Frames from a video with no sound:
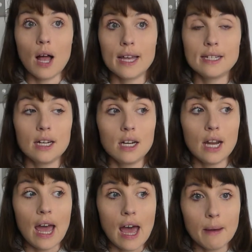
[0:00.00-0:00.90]
I did
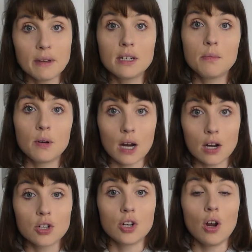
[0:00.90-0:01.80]
an amateur
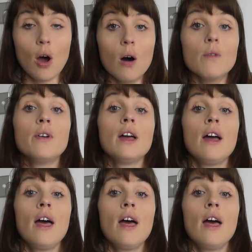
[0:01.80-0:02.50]
production of